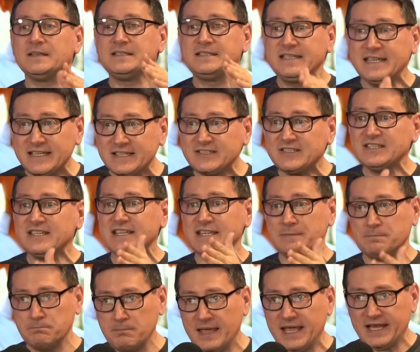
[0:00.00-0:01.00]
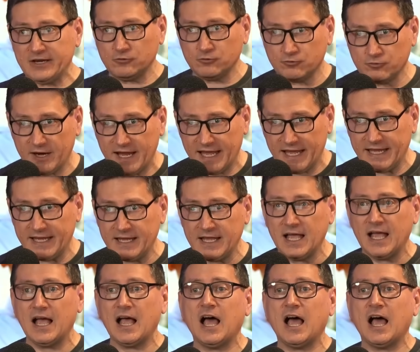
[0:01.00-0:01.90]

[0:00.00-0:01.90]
Disney made Rey